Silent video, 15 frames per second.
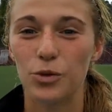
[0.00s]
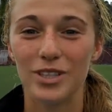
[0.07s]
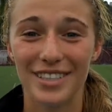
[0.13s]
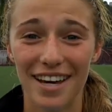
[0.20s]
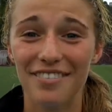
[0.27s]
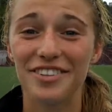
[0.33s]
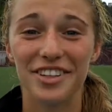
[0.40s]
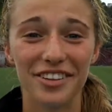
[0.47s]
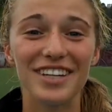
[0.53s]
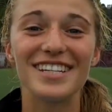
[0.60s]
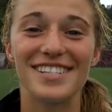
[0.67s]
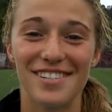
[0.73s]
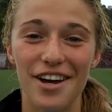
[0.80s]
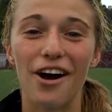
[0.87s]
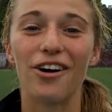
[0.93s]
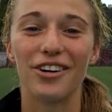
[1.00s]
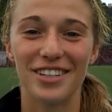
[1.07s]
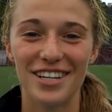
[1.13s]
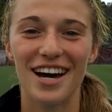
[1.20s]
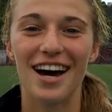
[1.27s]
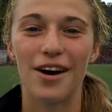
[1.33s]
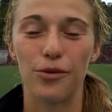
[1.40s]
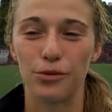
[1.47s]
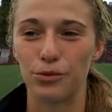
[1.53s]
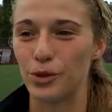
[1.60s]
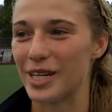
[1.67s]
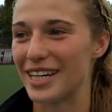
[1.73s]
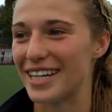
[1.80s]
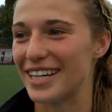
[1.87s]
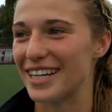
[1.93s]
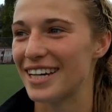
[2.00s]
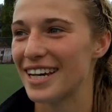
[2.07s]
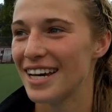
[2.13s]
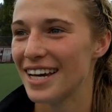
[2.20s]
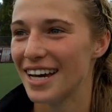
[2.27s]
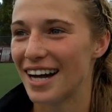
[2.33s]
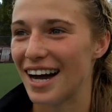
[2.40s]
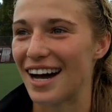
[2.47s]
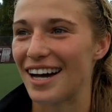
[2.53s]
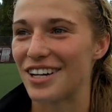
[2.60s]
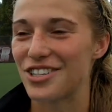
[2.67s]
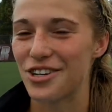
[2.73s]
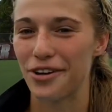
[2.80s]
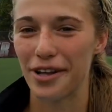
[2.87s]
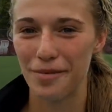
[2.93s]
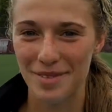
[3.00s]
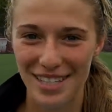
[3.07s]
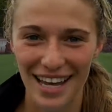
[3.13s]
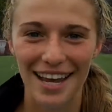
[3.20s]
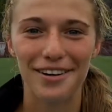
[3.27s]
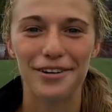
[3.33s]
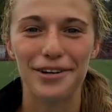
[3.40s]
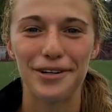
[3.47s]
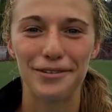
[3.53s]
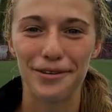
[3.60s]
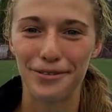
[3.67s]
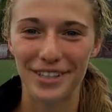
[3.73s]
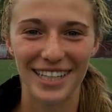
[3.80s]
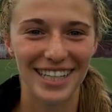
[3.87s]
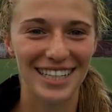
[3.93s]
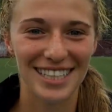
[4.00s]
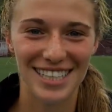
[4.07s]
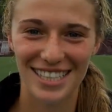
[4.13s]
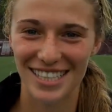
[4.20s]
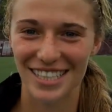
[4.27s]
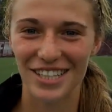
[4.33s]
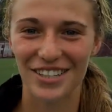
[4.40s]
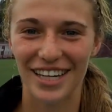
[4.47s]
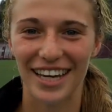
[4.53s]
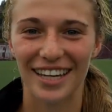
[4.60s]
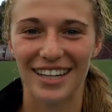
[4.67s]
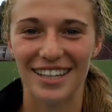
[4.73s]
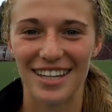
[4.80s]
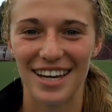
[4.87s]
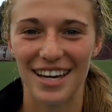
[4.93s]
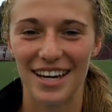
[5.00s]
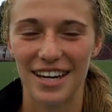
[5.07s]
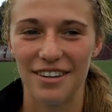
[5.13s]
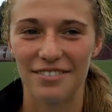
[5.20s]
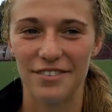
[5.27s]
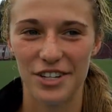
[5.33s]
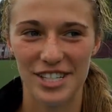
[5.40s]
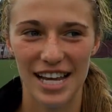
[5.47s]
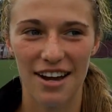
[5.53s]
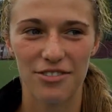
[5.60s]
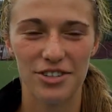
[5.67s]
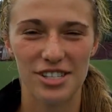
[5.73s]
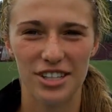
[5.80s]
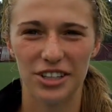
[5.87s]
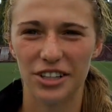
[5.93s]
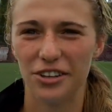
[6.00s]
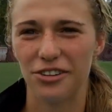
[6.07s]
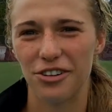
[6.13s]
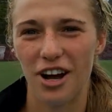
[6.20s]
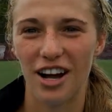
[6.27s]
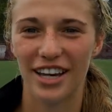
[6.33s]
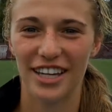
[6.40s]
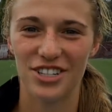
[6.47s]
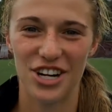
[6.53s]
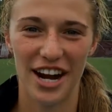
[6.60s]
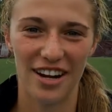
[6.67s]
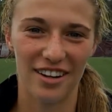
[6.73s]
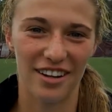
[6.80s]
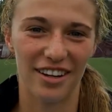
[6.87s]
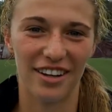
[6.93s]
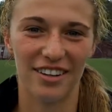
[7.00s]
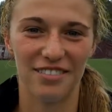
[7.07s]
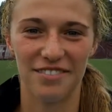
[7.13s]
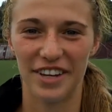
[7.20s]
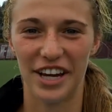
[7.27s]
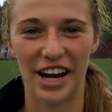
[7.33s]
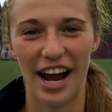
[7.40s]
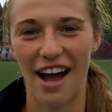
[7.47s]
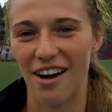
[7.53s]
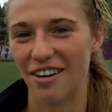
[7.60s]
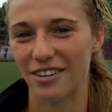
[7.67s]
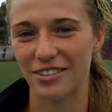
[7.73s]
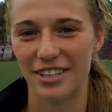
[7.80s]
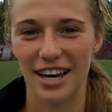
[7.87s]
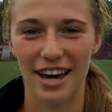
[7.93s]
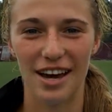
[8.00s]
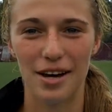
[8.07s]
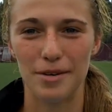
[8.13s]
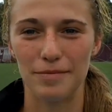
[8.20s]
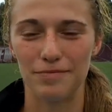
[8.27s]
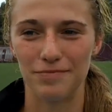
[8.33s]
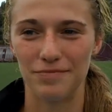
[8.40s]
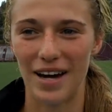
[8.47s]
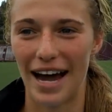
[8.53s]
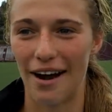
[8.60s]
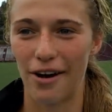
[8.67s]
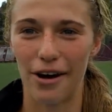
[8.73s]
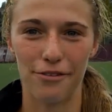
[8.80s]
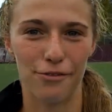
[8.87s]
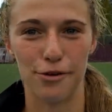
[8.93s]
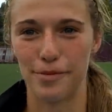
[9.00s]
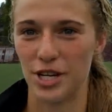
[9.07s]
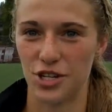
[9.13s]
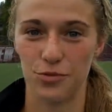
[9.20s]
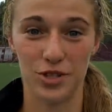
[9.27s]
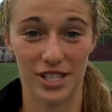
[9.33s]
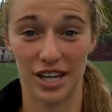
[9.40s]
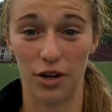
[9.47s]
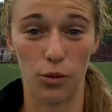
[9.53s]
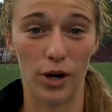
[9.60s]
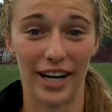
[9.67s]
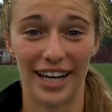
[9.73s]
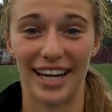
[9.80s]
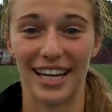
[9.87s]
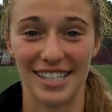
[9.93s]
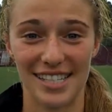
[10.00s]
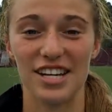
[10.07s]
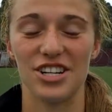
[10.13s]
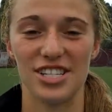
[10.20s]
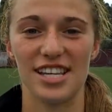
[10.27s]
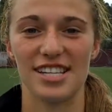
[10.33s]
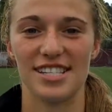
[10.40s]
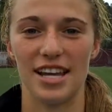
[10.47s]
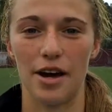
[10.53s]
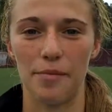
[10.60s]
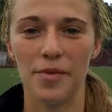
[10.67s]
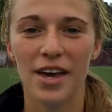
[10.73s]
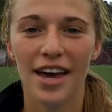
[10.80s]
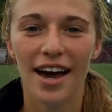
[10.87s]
We're definitely stoked. We showed up today knowing what we needed to do, and first half was a little rocky trying to figure out how our formation was going to work against their system.